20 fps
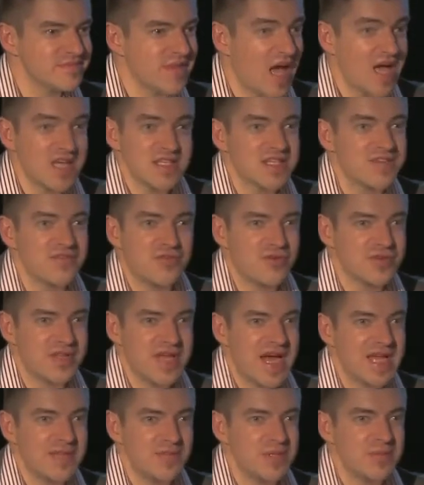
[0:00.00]
asking for
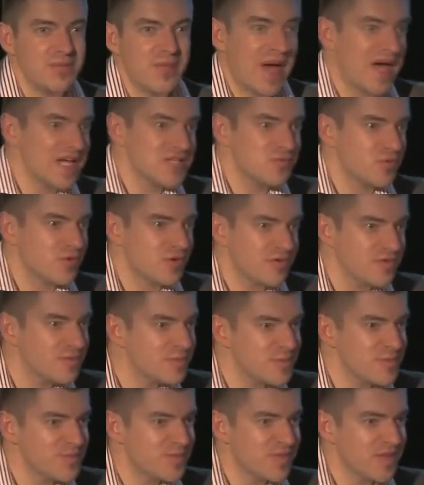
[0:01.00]
the admin password
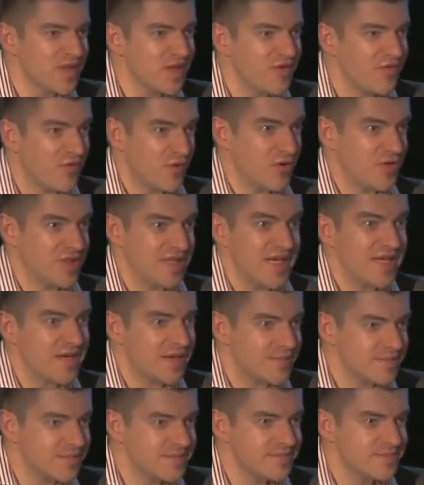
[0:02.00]
for your
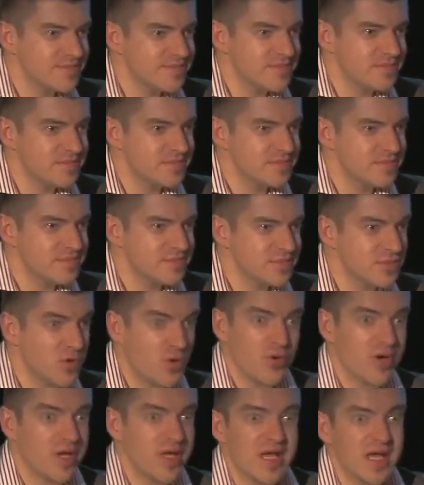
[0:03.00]
data,
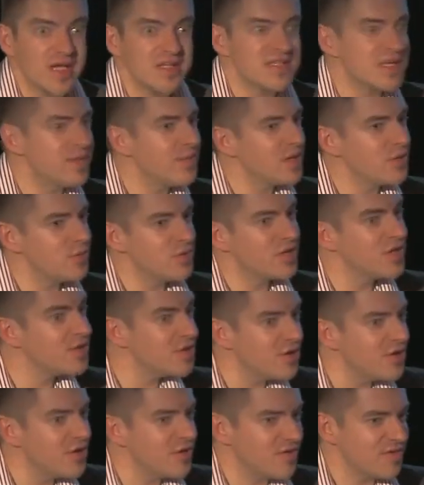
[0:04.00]
or in case somebody would get
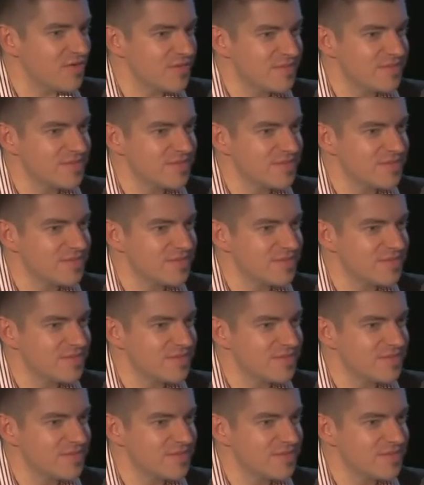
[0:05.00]
hurt.